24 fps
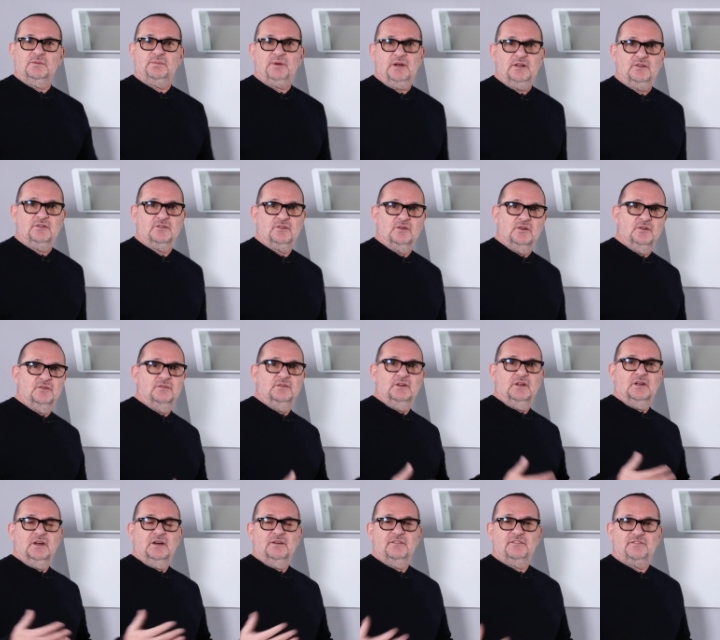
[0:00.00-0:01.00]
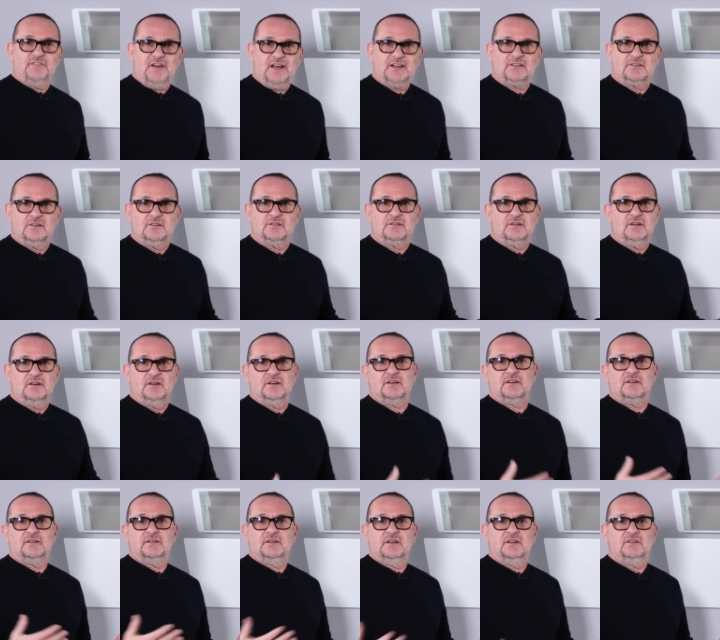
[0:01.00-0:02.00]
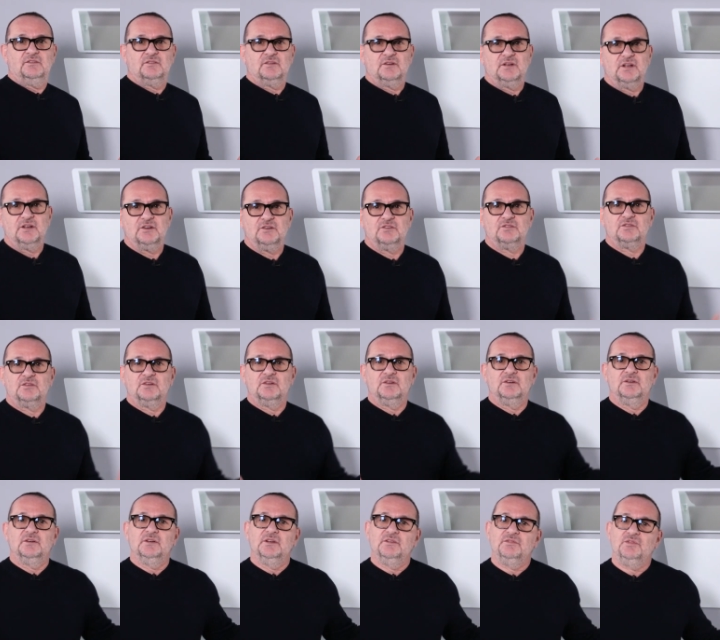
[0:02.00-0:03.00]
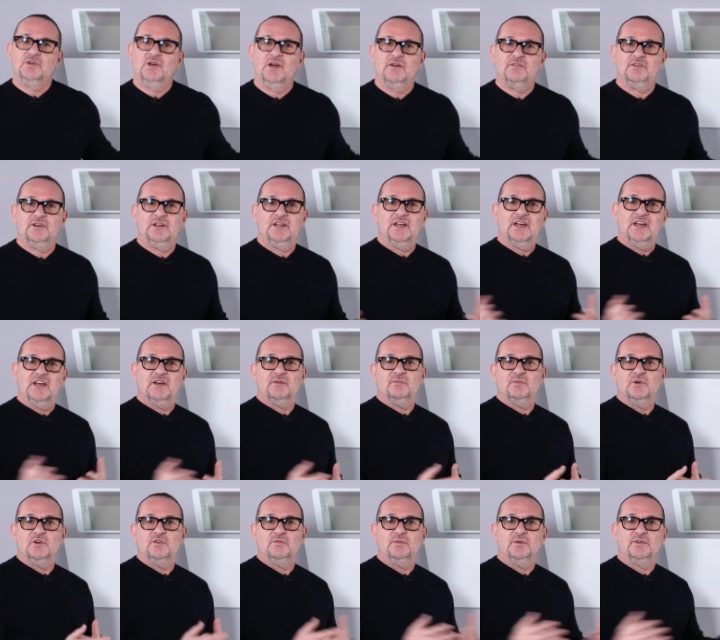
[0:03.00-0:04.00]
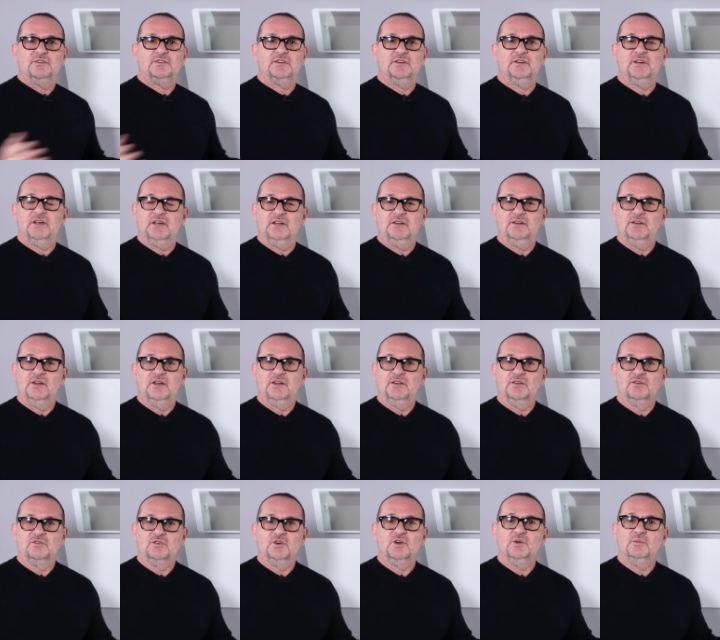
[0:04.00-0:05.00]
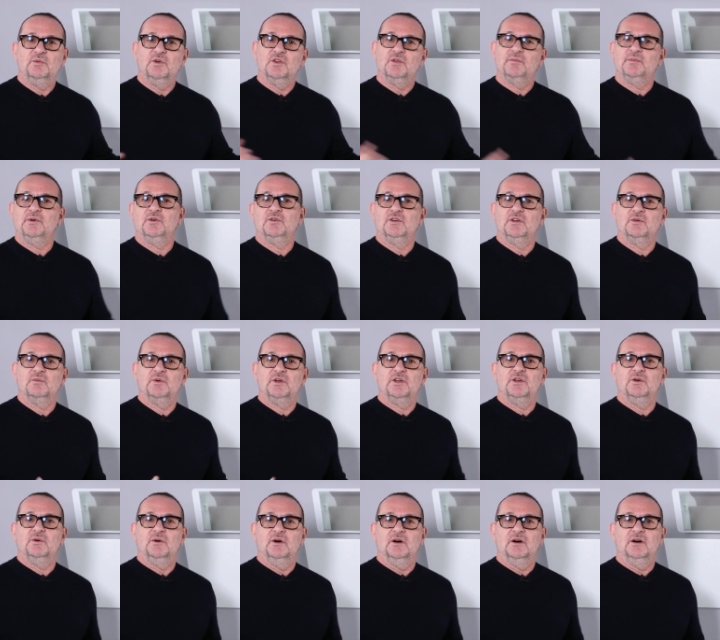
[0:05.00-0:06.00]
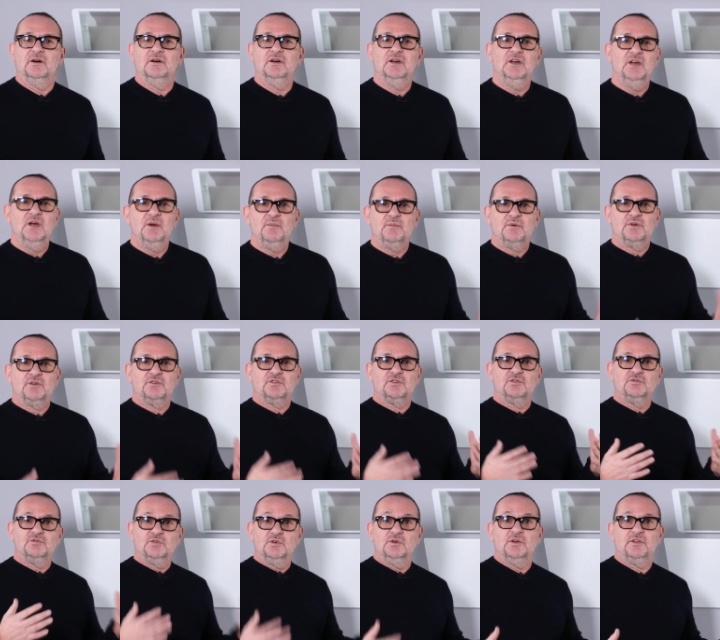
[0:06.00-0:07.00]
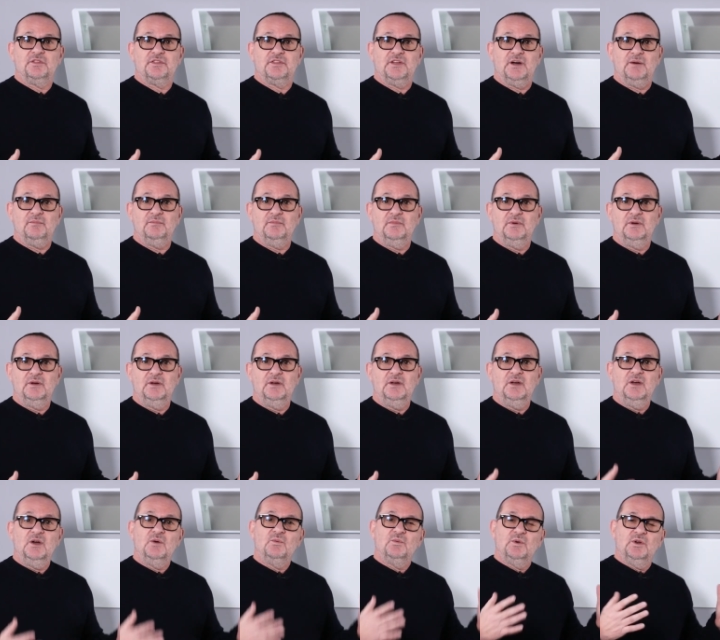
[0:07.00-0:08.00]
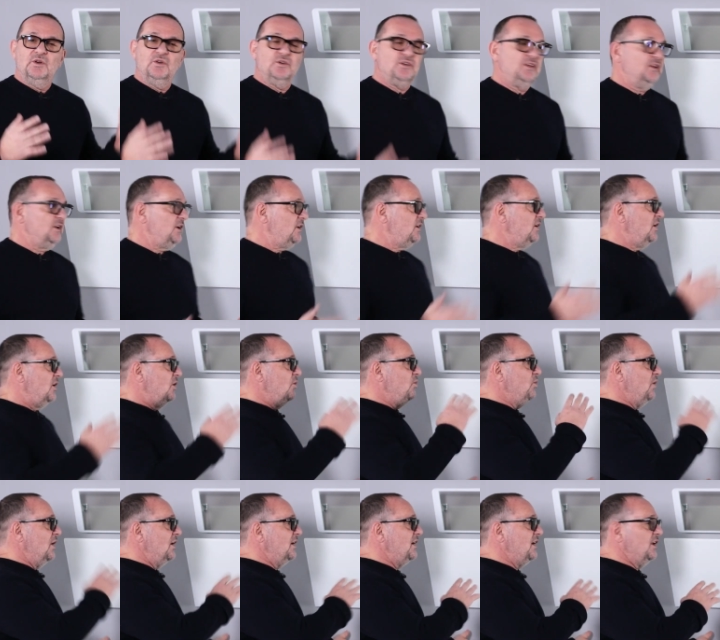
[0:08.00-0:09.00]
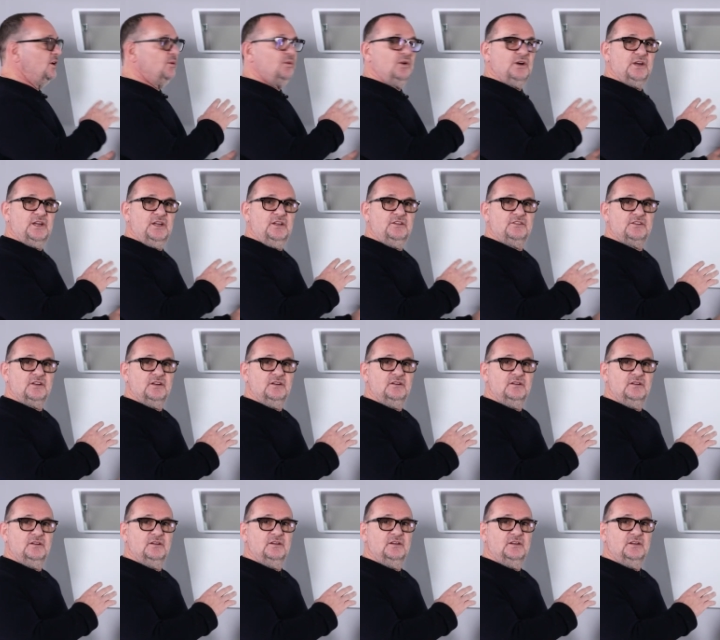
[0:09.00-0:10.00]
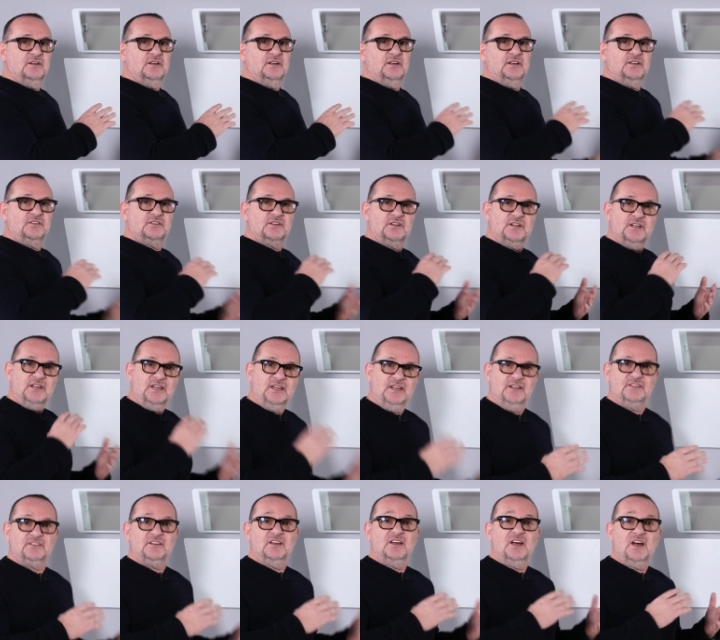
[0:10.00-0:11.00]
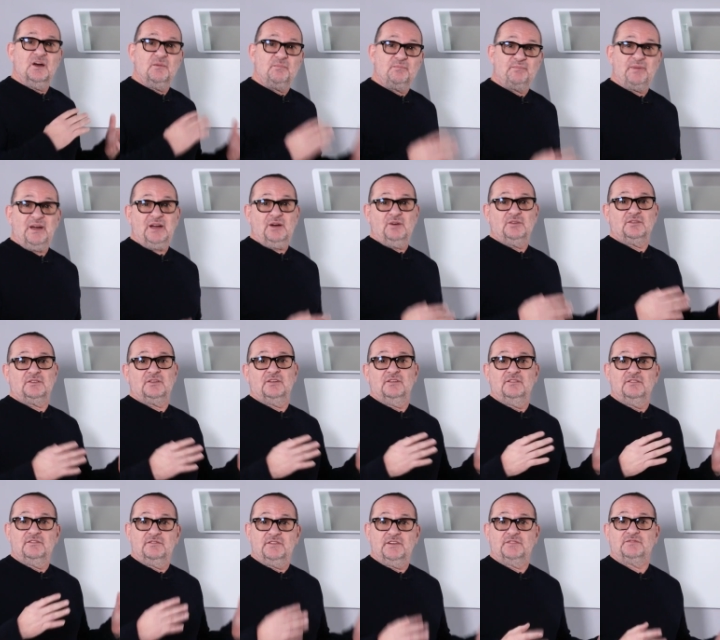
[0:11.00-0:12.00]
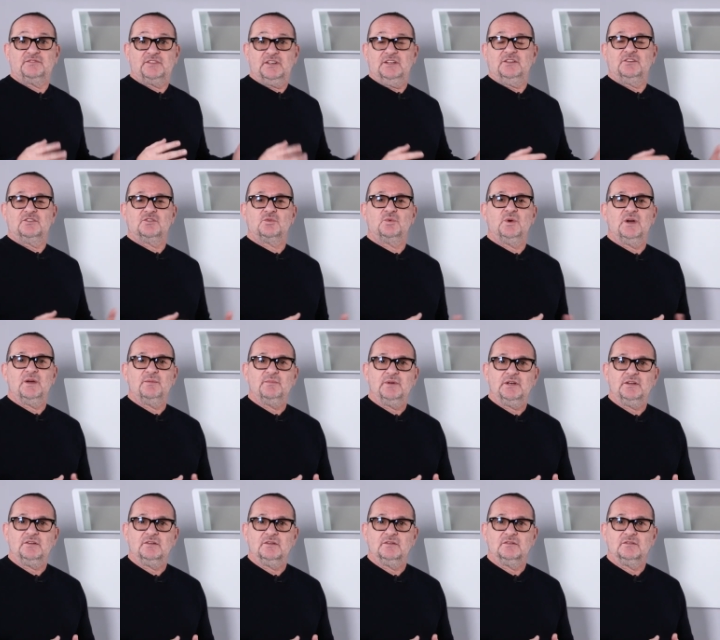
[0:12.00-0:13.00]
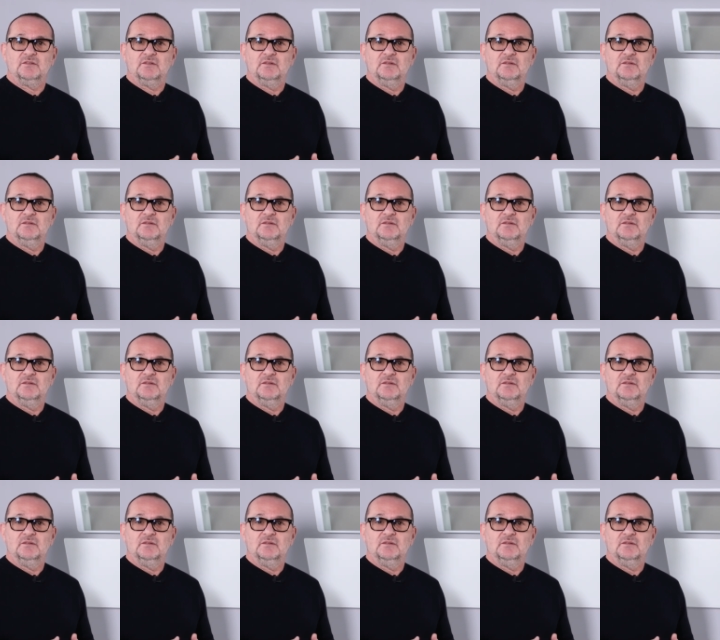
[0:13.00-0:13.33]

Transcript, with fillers: depends on factors like insulation, if you have any air movement in, in, in the room or the building where you are. But as a rule of thumb, we're looking at a one kilowatt heater is going to heat about 15 square meters.